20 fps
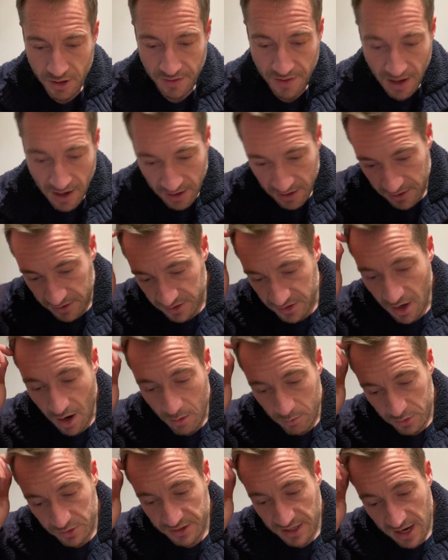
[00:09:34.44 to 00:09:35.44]
at that. In the Star
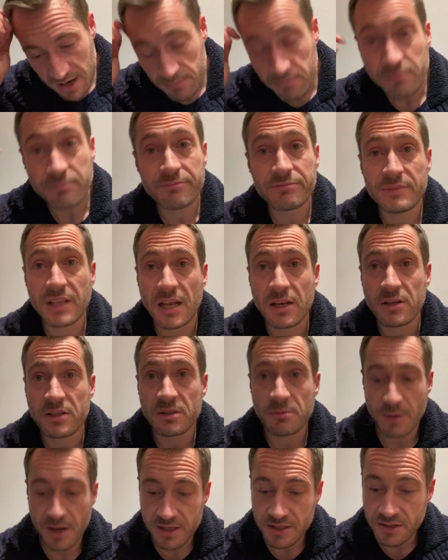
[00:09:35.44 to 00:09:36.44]
Wars game, that looks
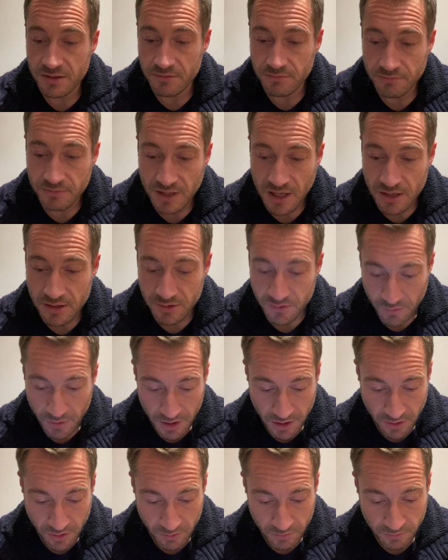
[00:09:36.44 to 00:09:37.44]
amazing. That looks
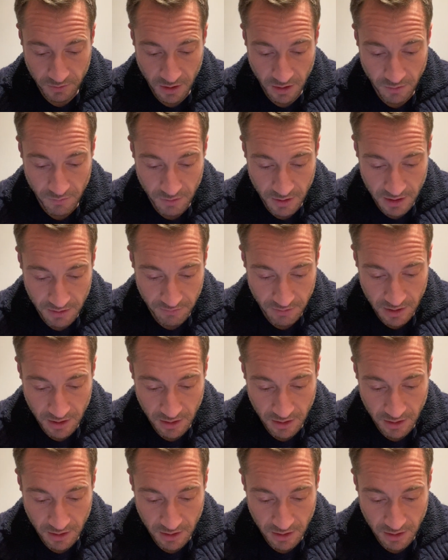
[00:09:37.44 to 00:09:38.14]
really cool. I really, really